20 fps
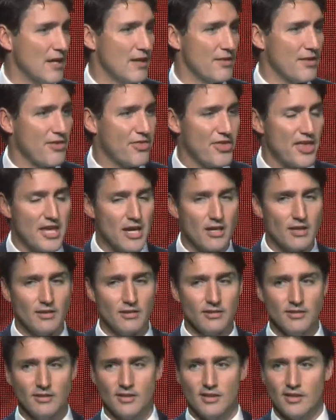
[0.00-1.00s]
The
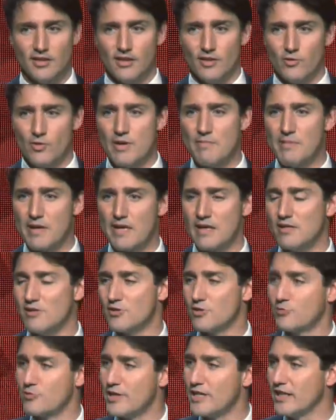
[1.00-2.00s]
thing we begin
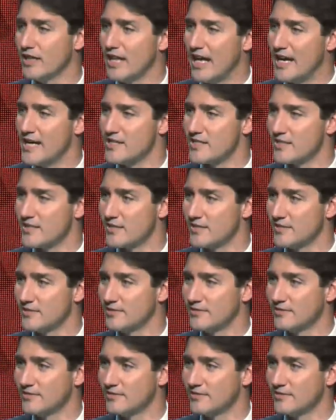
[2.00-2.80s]
to realize